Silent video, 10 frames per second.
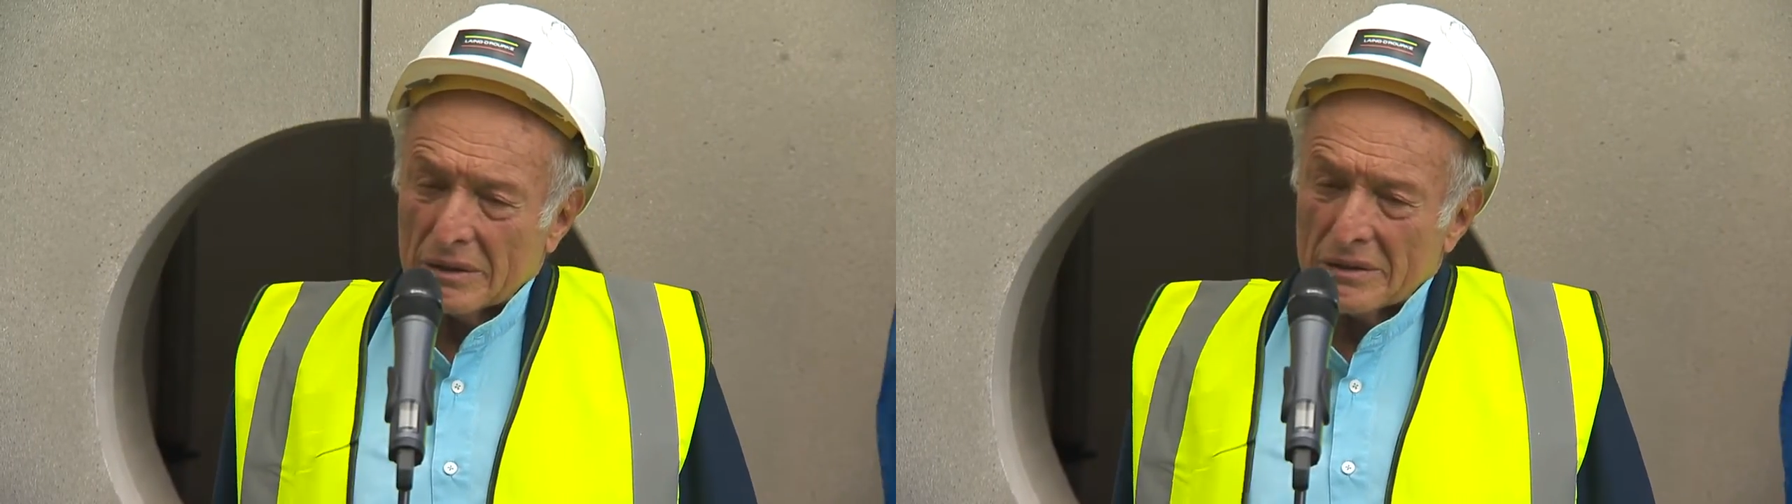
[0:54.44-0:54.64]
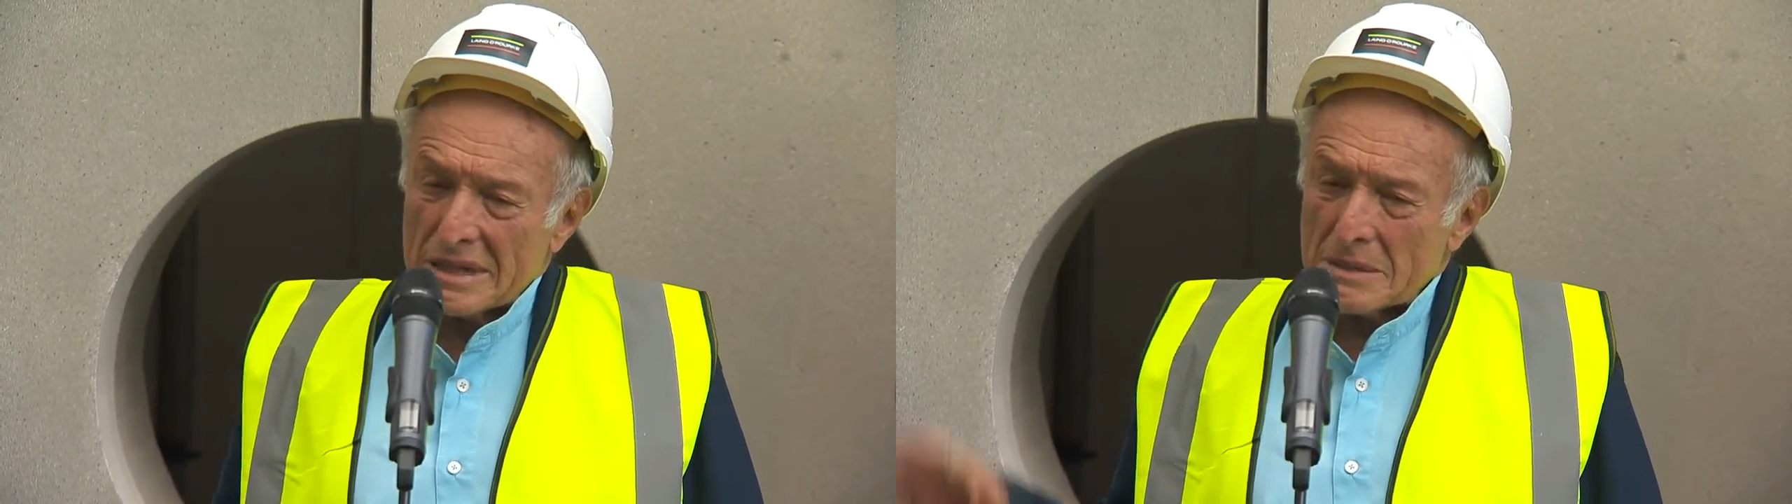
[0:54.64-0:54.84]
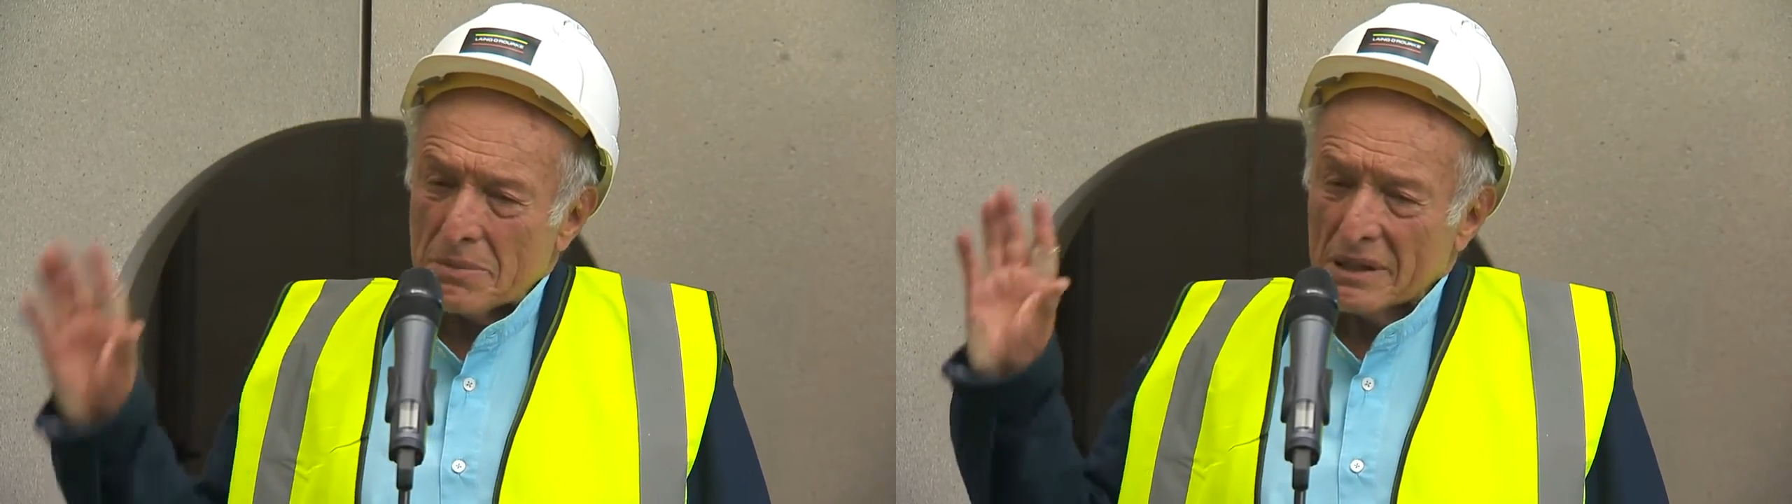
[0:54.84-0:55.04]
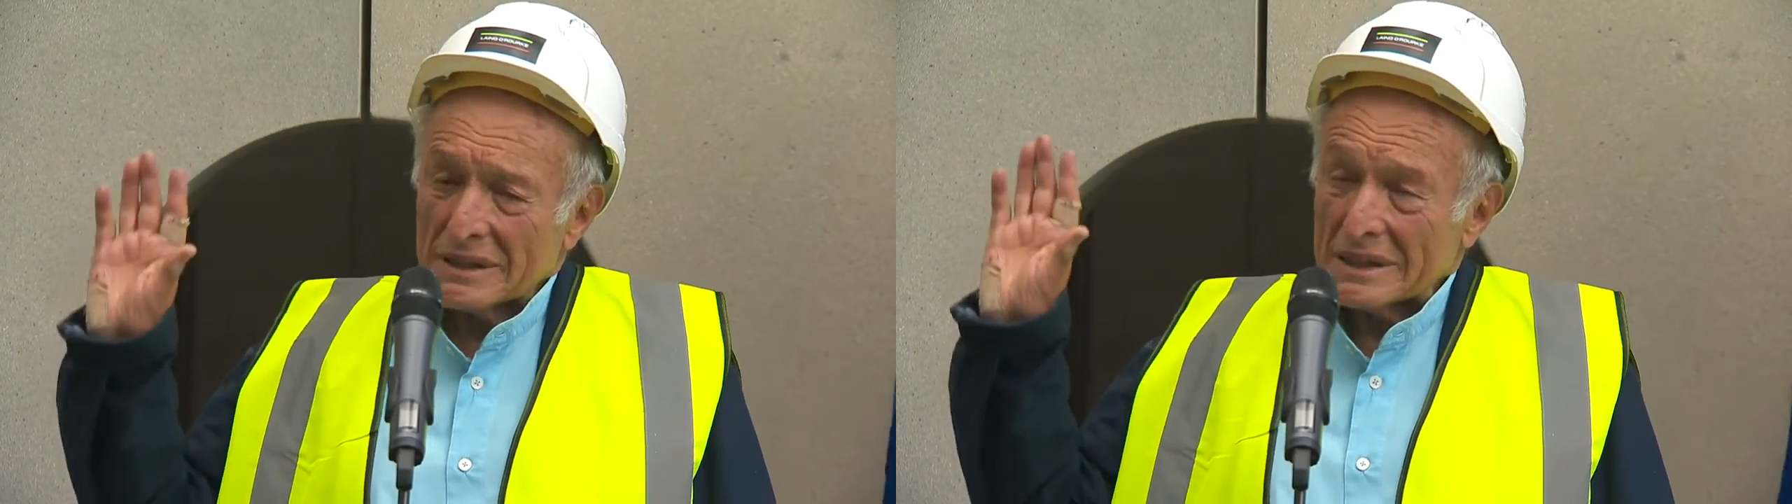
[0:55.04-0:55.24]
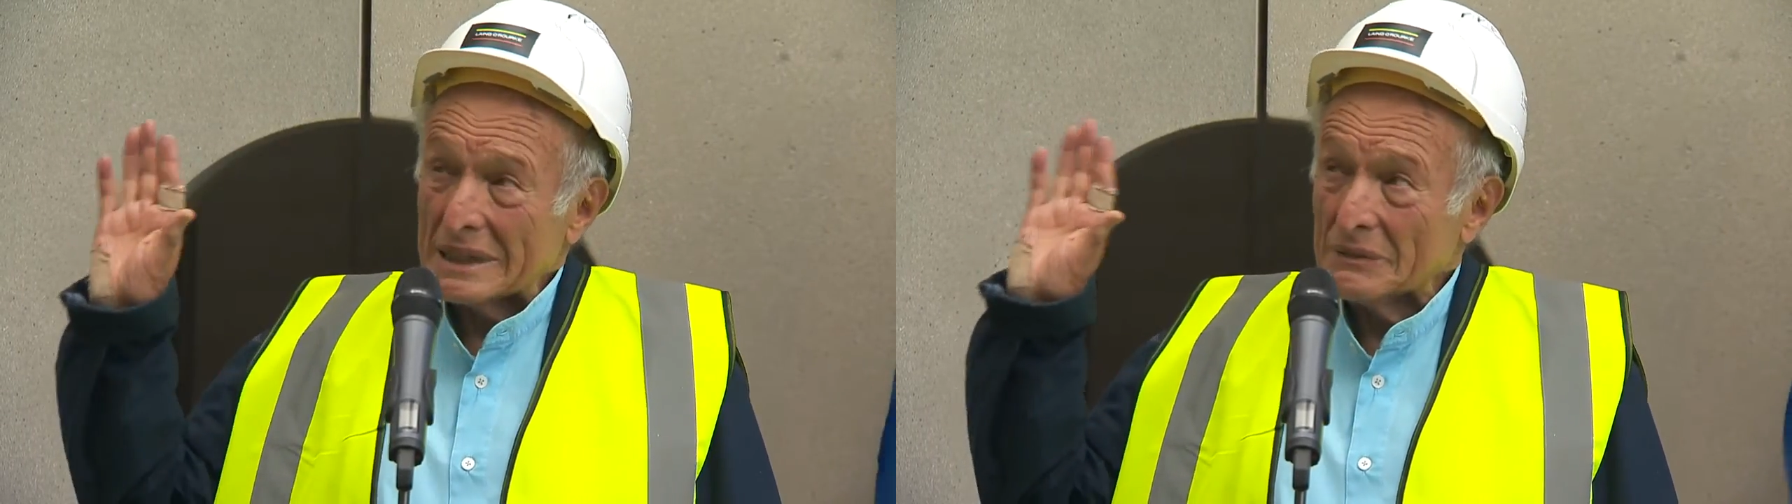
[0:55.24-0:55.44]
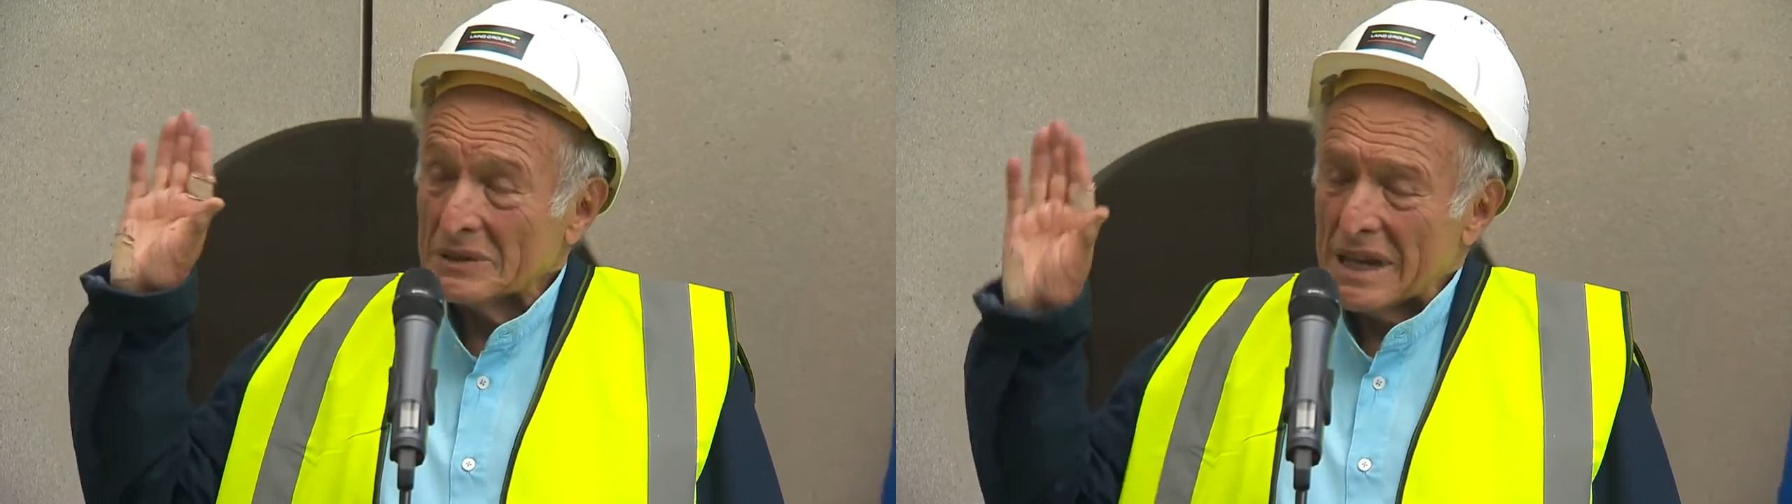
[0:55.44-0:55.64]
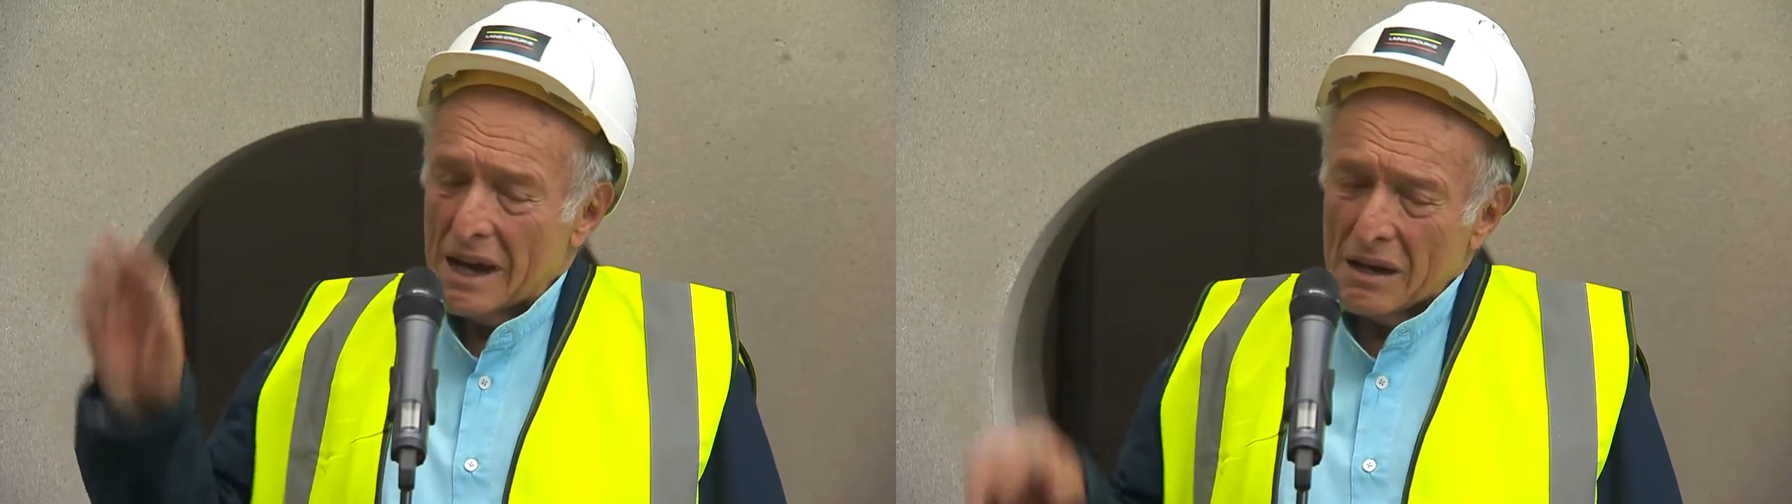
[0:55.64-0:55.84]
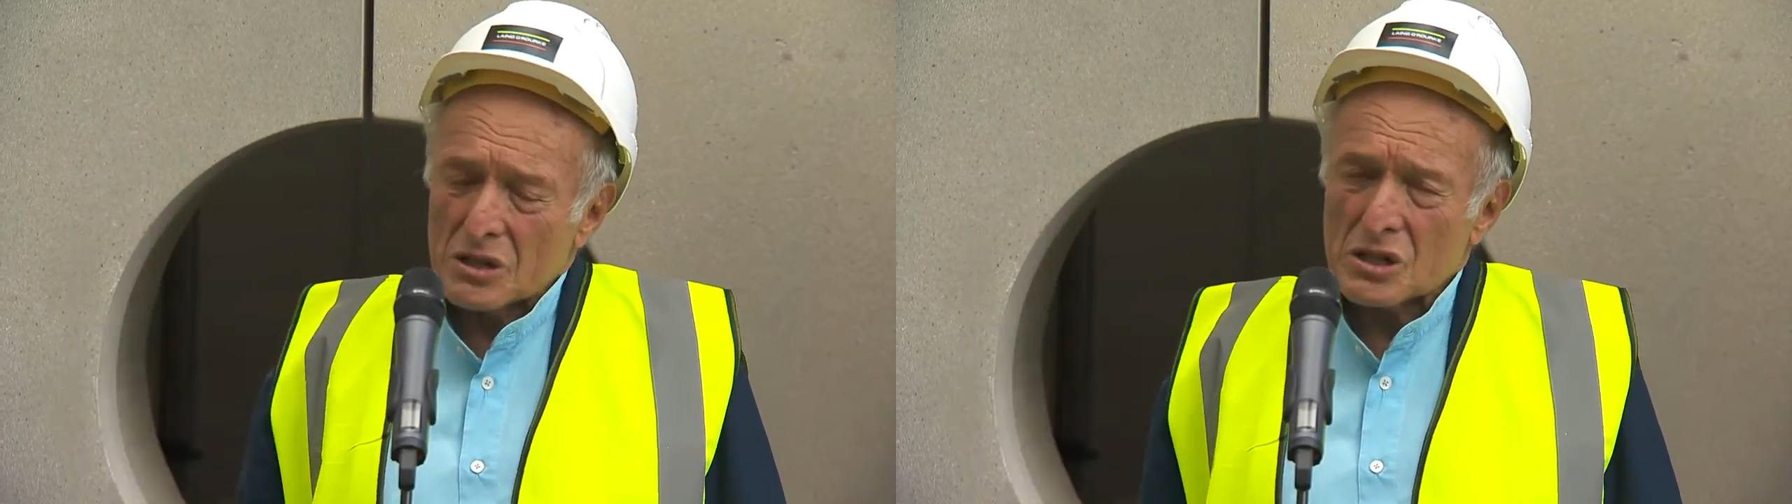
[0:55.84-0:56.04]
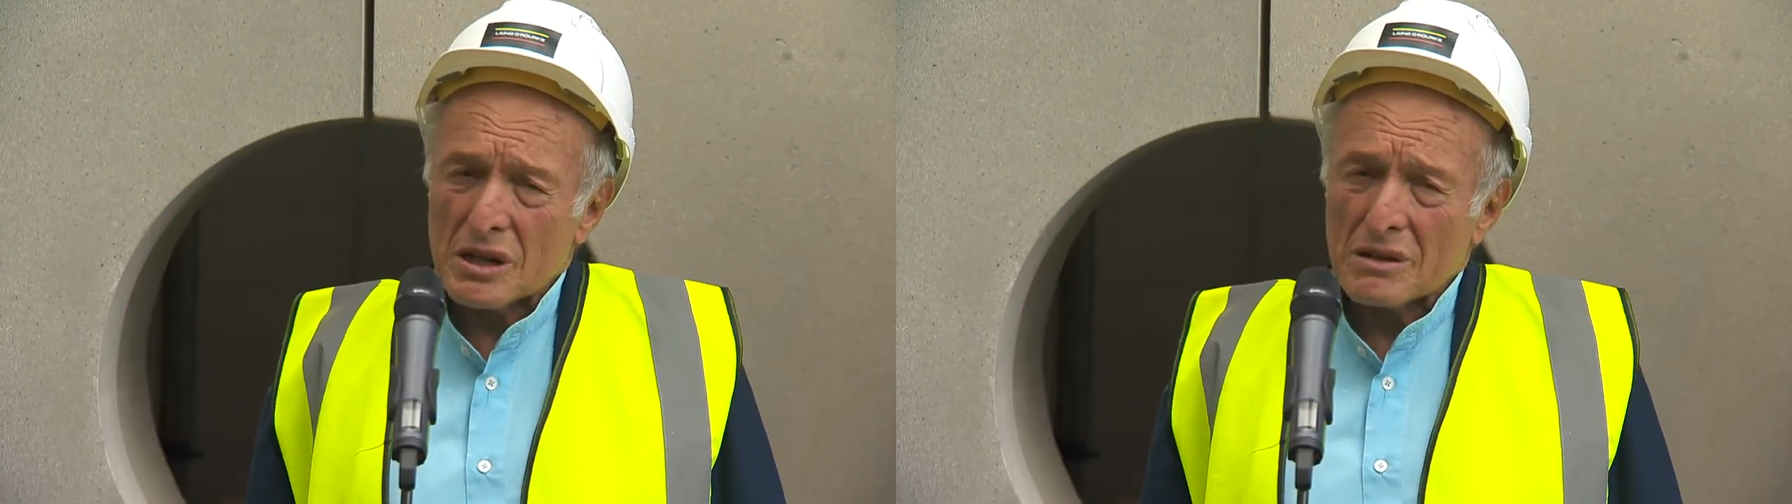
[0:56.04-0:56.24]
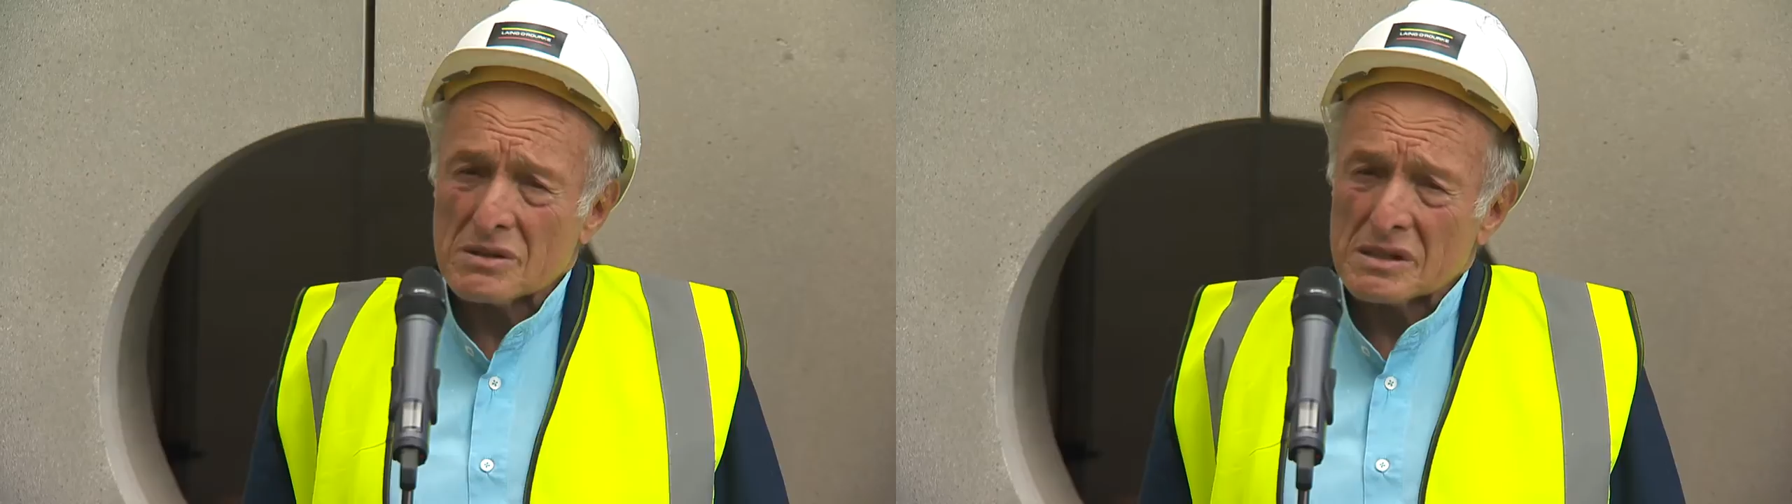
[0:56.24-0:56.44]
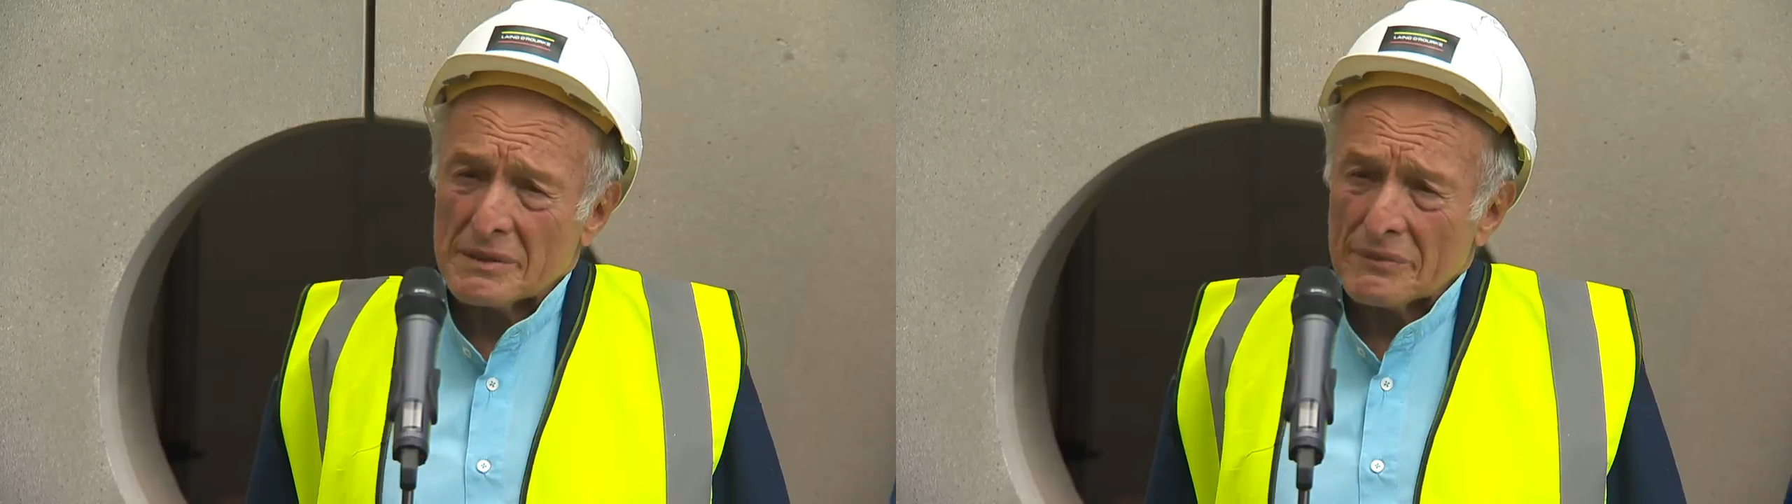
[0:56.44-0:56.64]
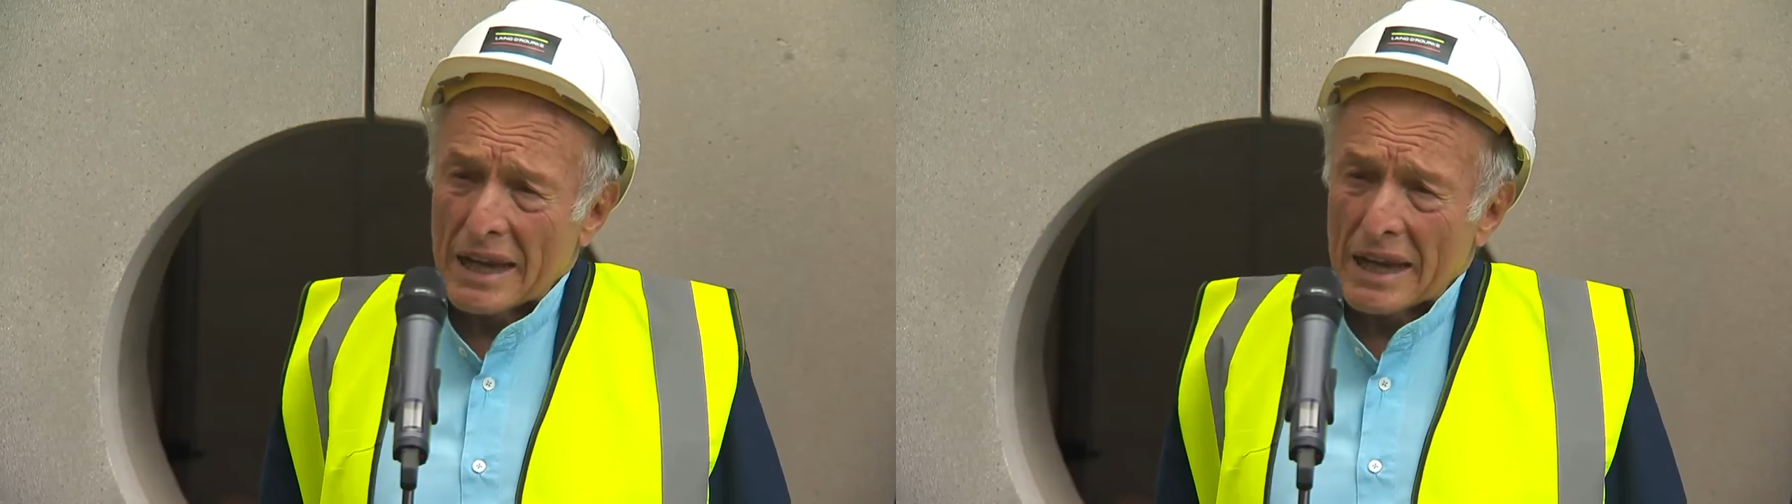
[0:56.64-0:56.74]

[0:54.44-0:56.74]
This building even now shows